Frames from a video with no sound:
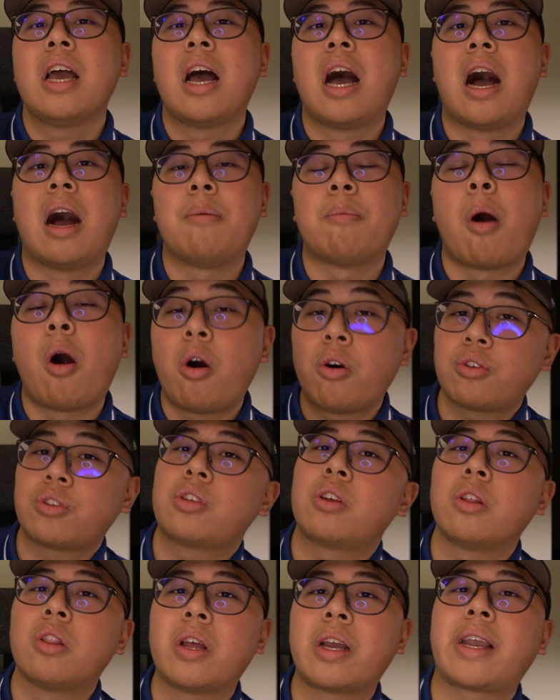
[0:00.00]

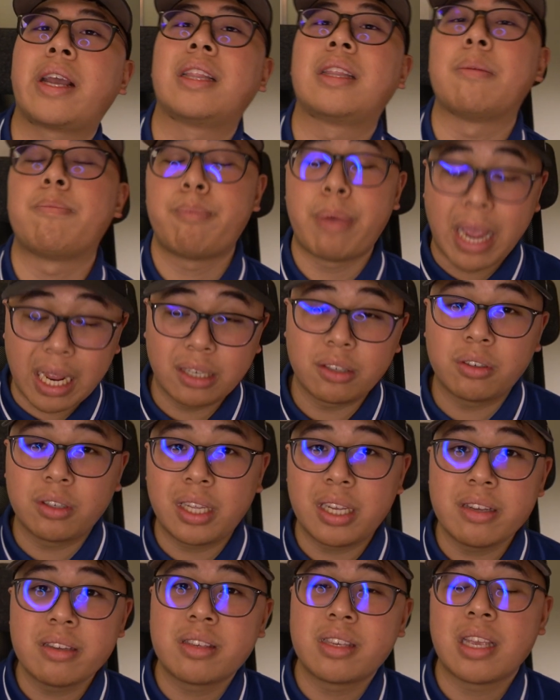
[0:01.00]
Also look at the
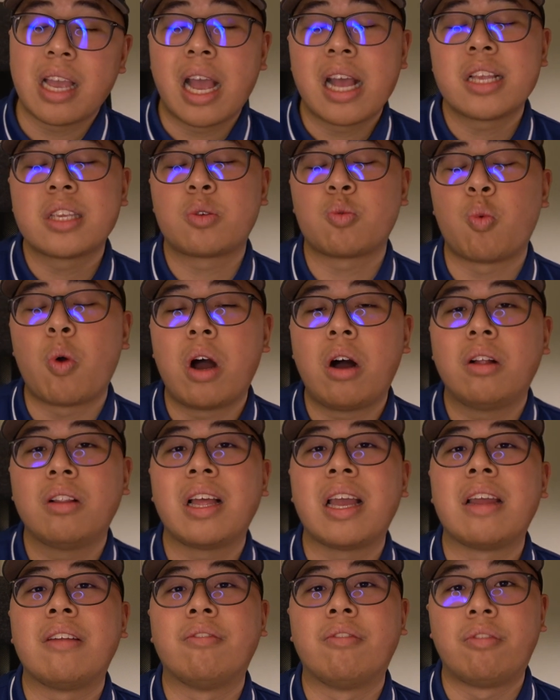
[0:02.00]
penalties as
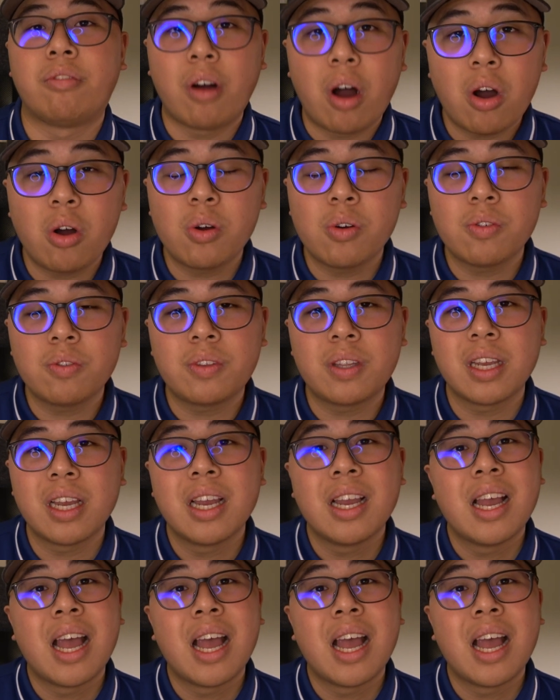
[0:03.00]
well involved.